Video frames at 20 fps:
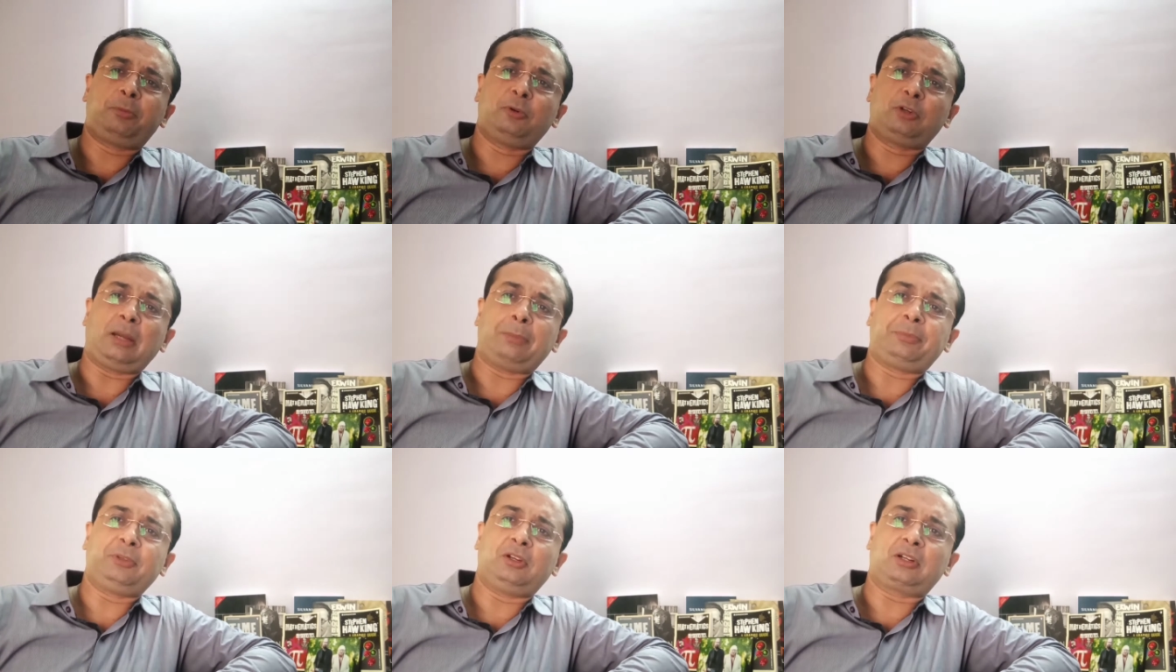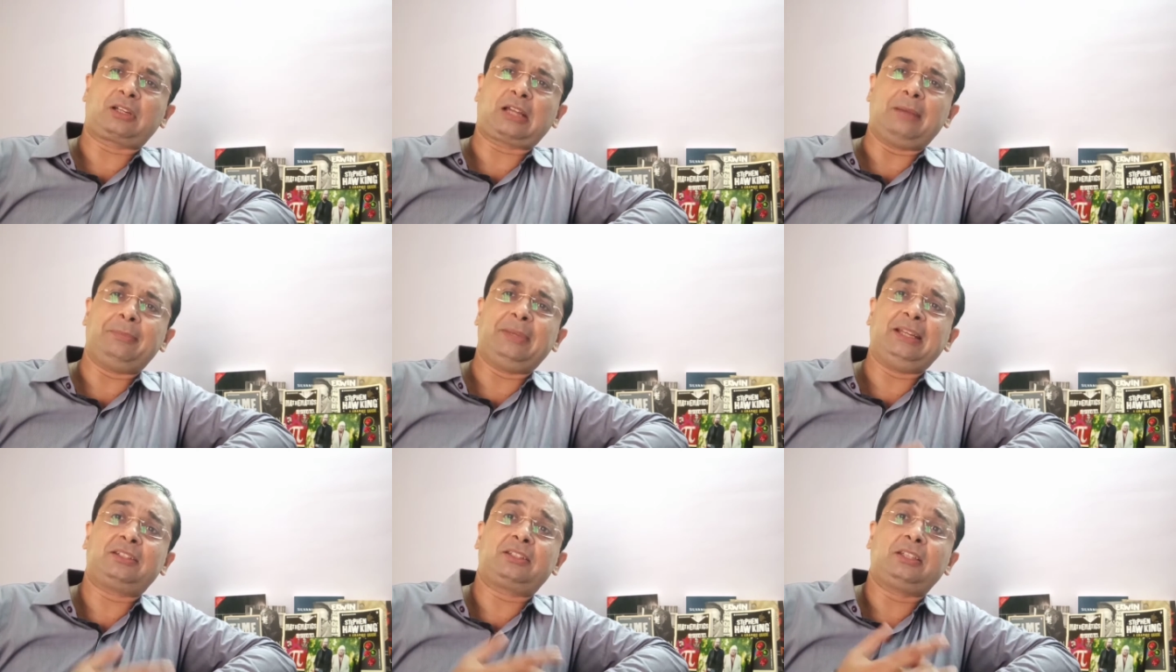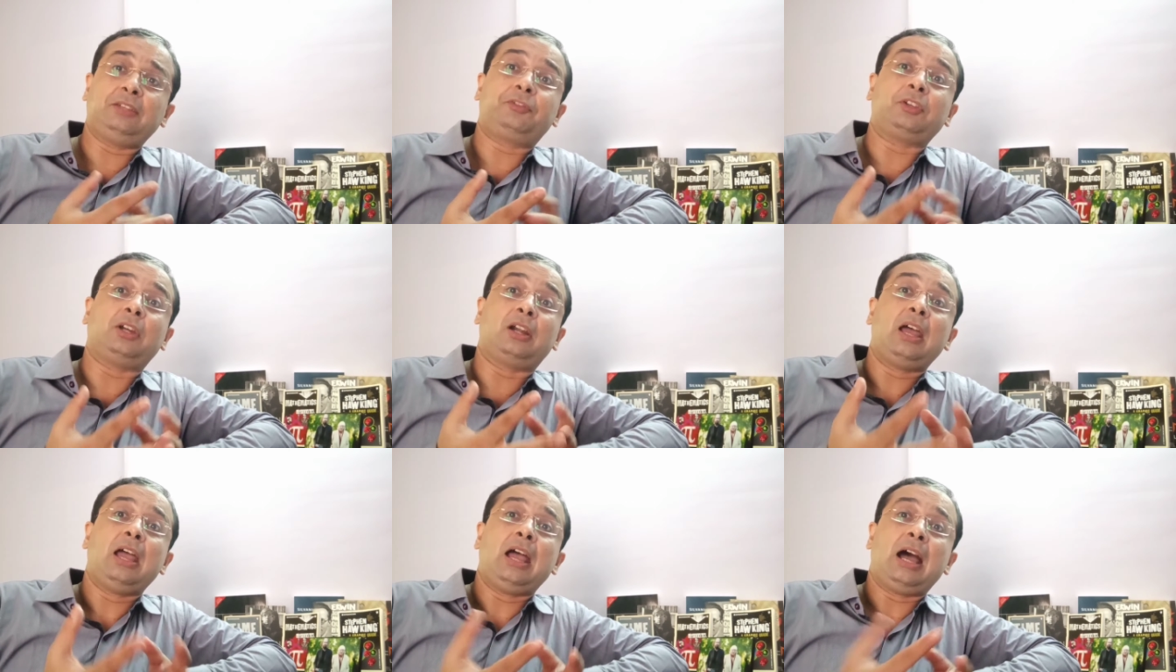put up your comments if
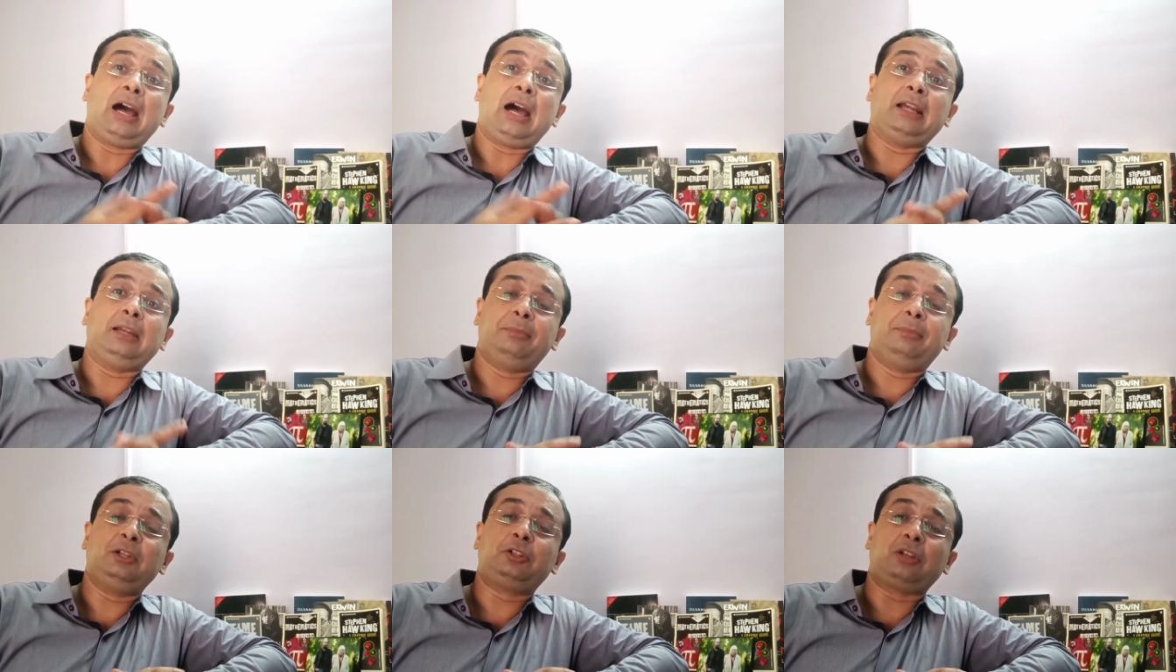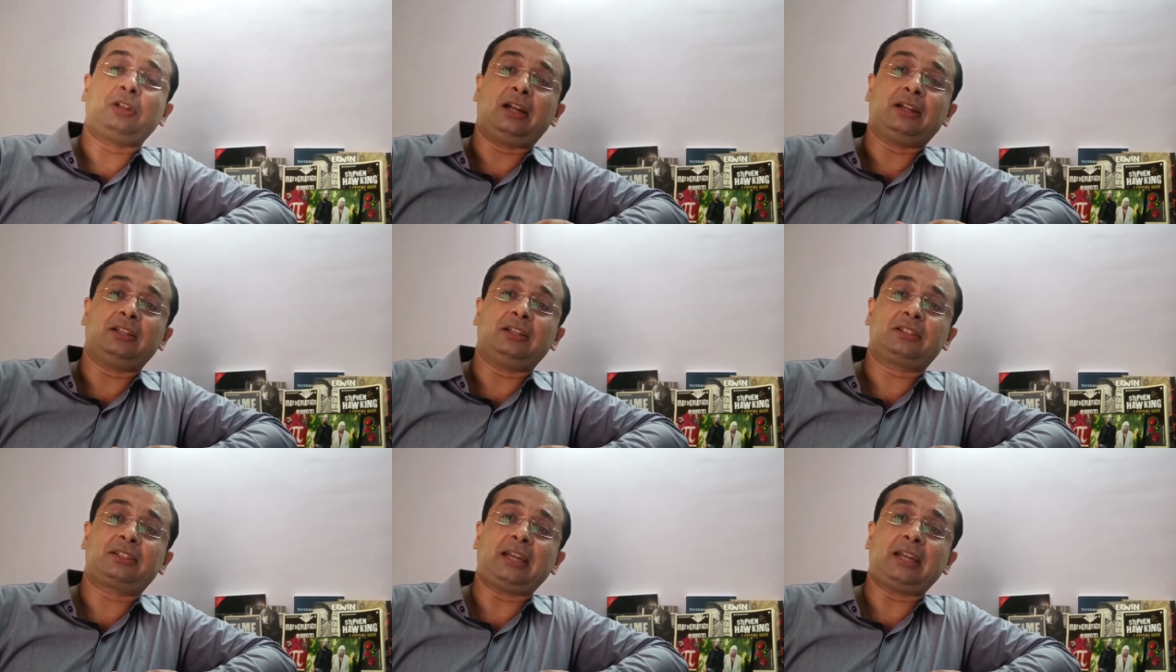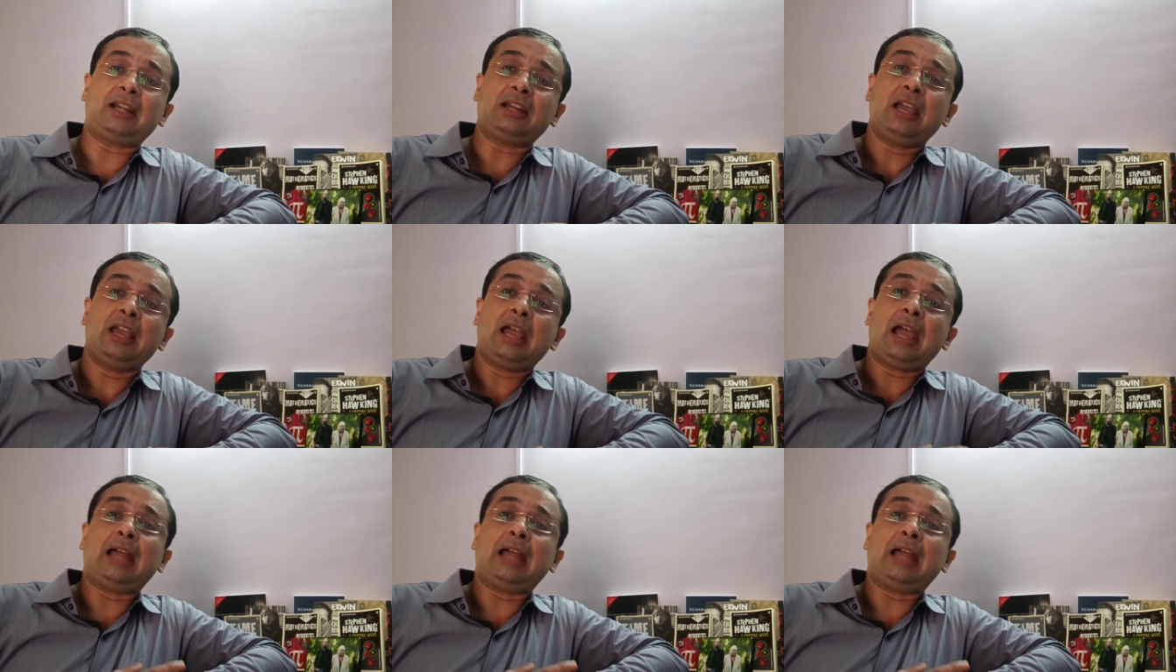you're unable to understand